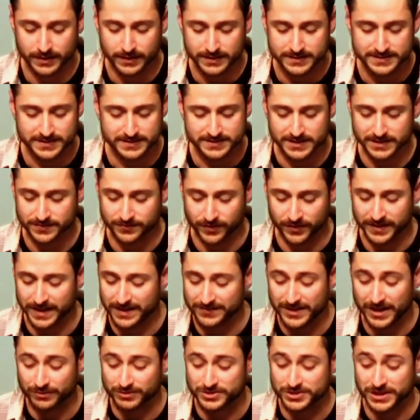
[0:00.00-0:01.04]
He says this, for they have
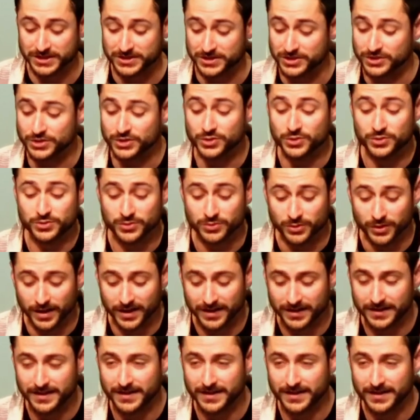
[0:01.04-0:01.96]
not rejected you